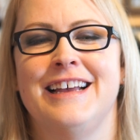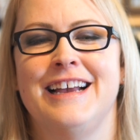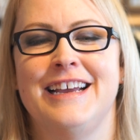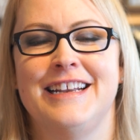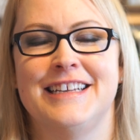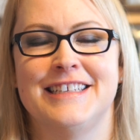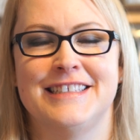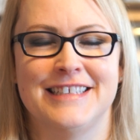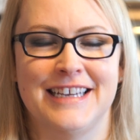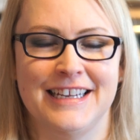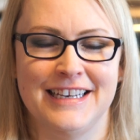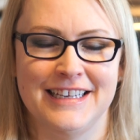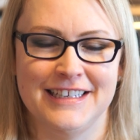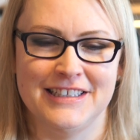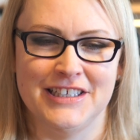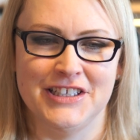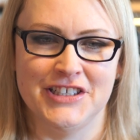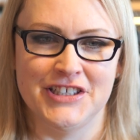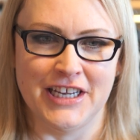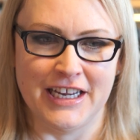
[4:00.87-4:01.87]
I
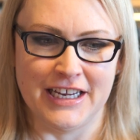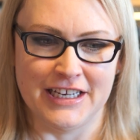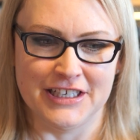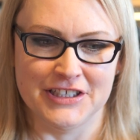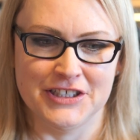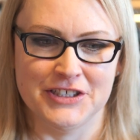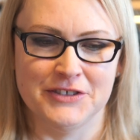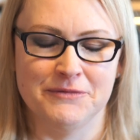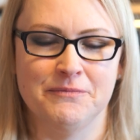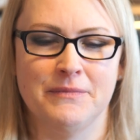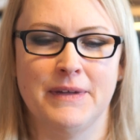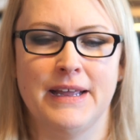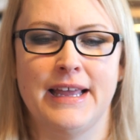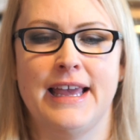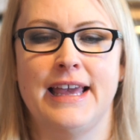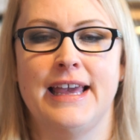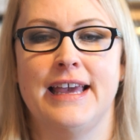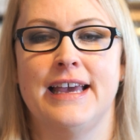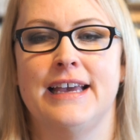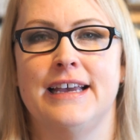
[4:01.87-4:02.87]
decided to change,
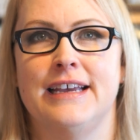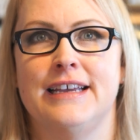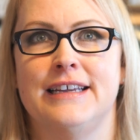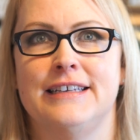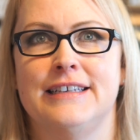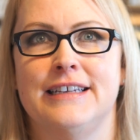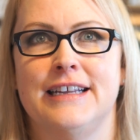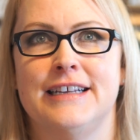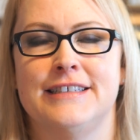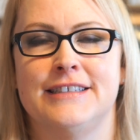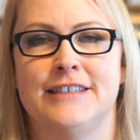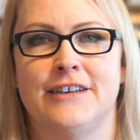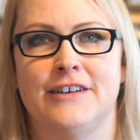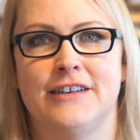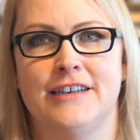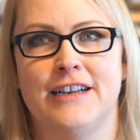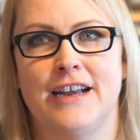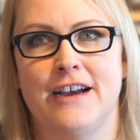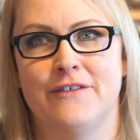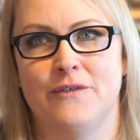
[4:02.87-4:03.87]
and I
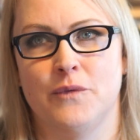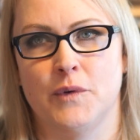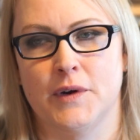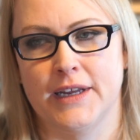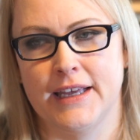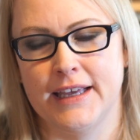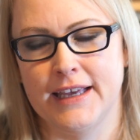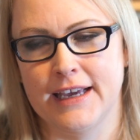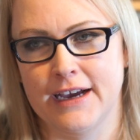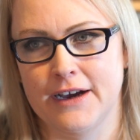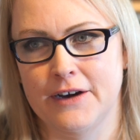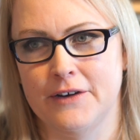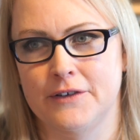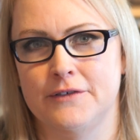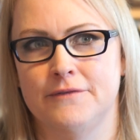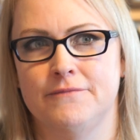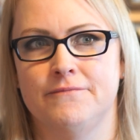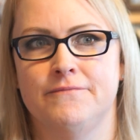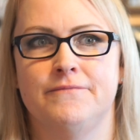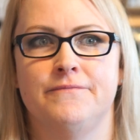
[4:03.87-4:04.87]
started off working
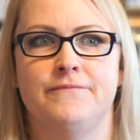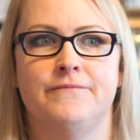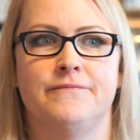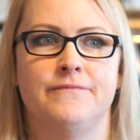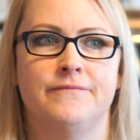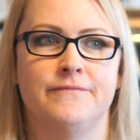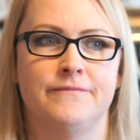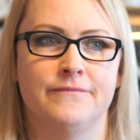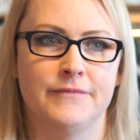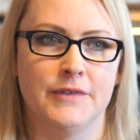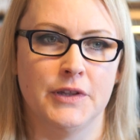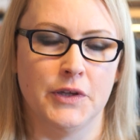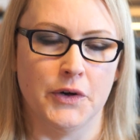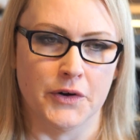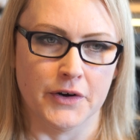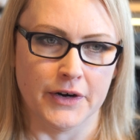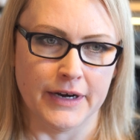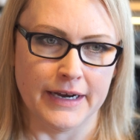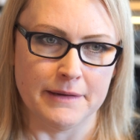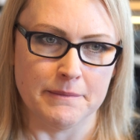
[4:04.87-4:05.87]
out,
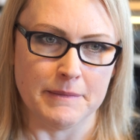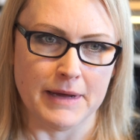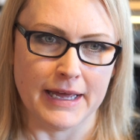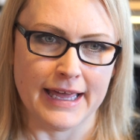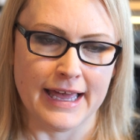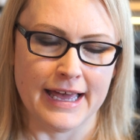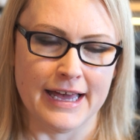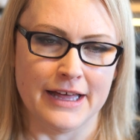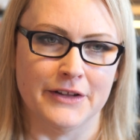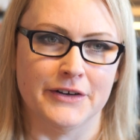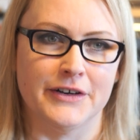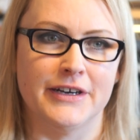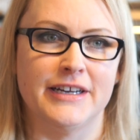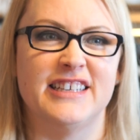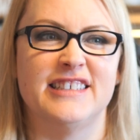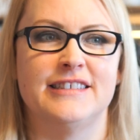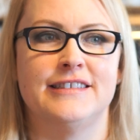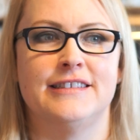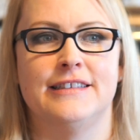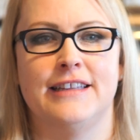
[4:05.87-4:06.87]
lowering my
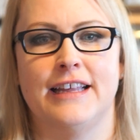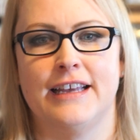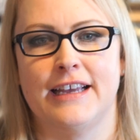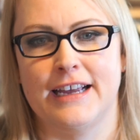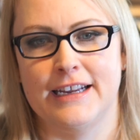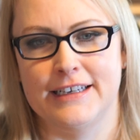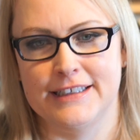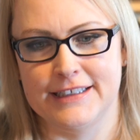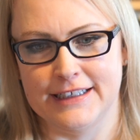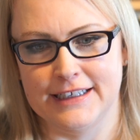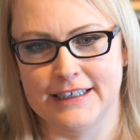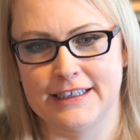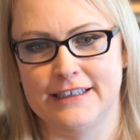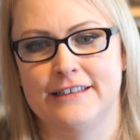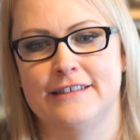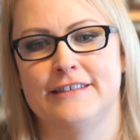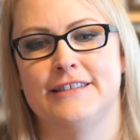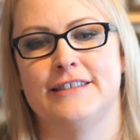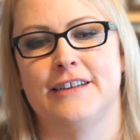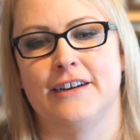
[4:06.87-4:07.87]
calories like I did,
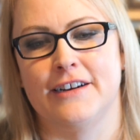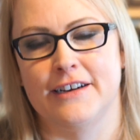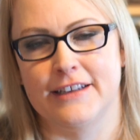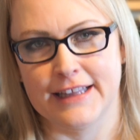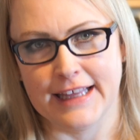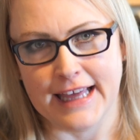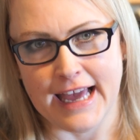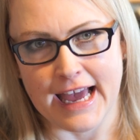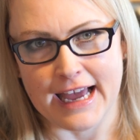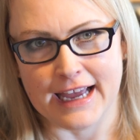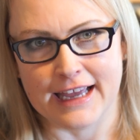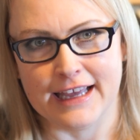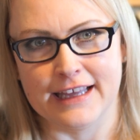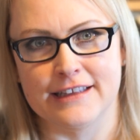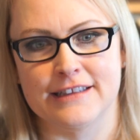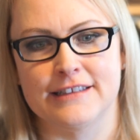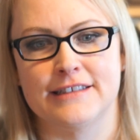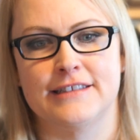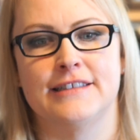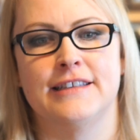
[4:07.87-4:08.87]
started the
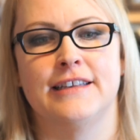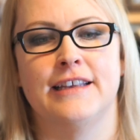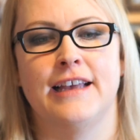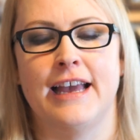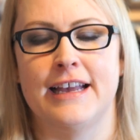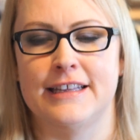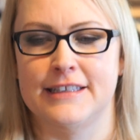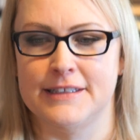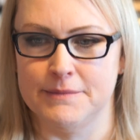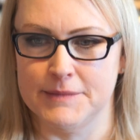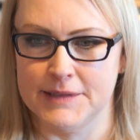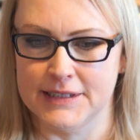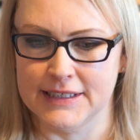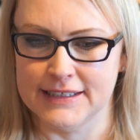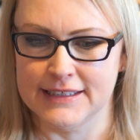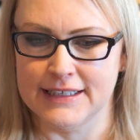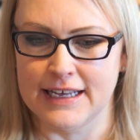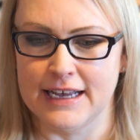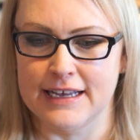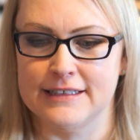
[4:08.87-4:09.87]
Atkins, had some
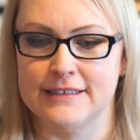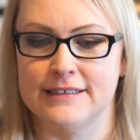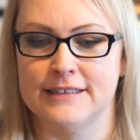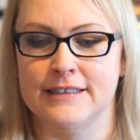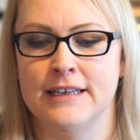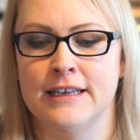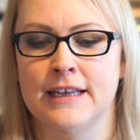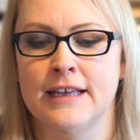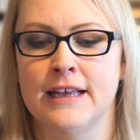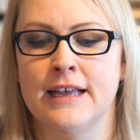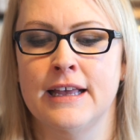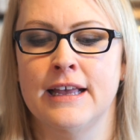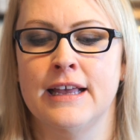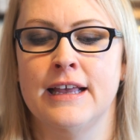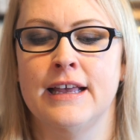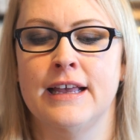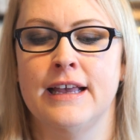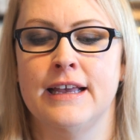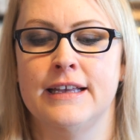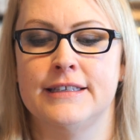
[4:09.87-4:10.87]
success,
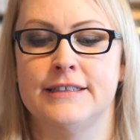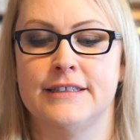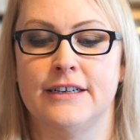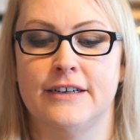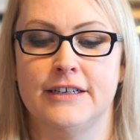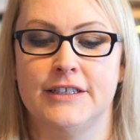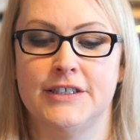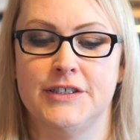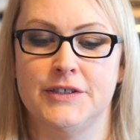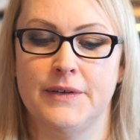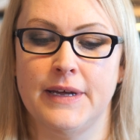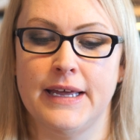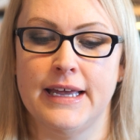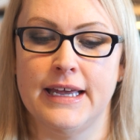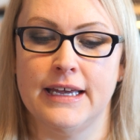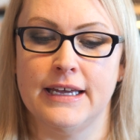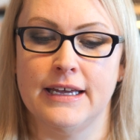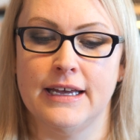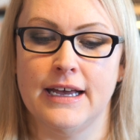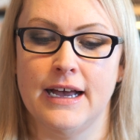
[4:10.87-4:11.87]
started
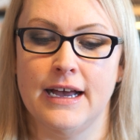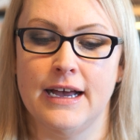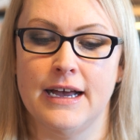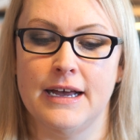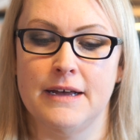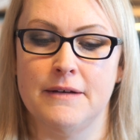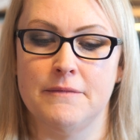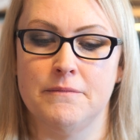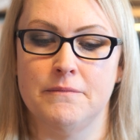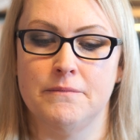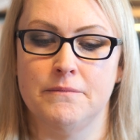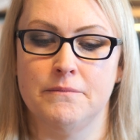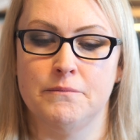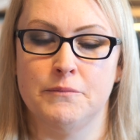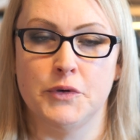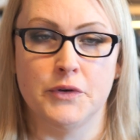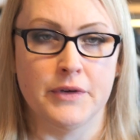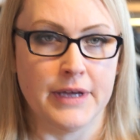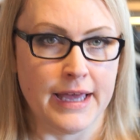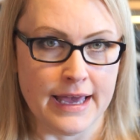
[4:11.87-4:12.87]
doing
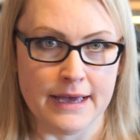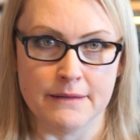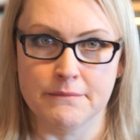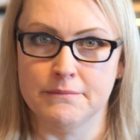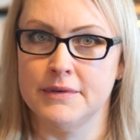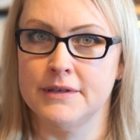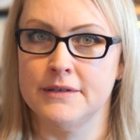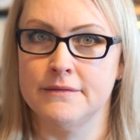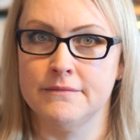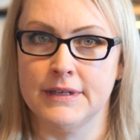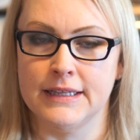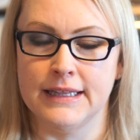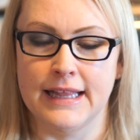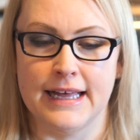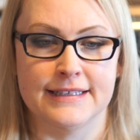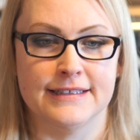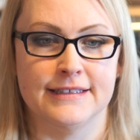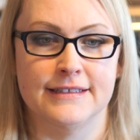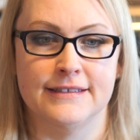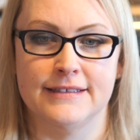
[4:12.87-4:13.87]
boot camp
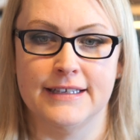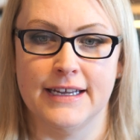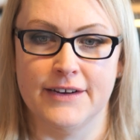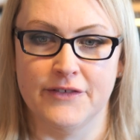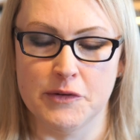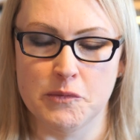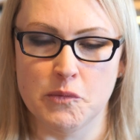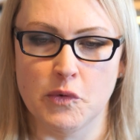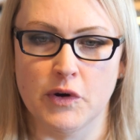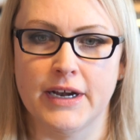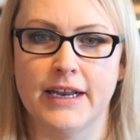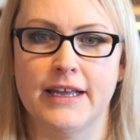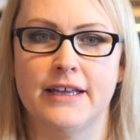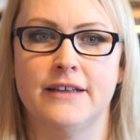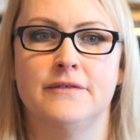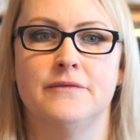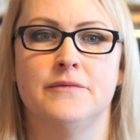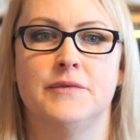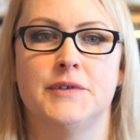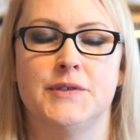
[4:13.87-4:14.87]
classes every
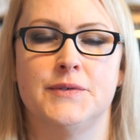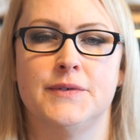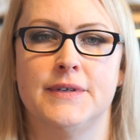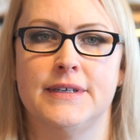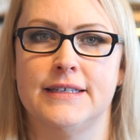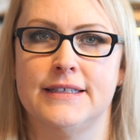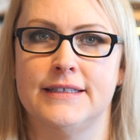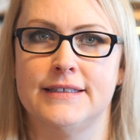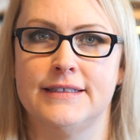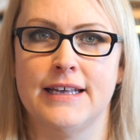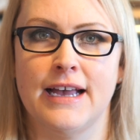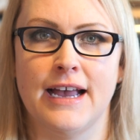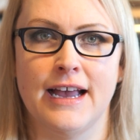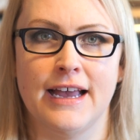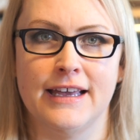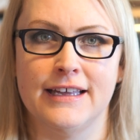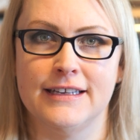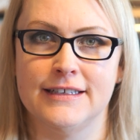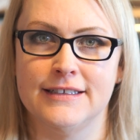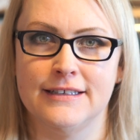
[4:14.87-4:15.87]
morning, which was
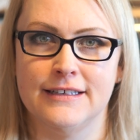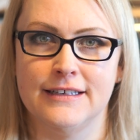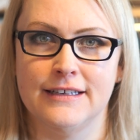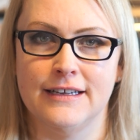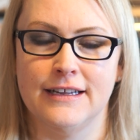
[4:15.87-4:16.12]
high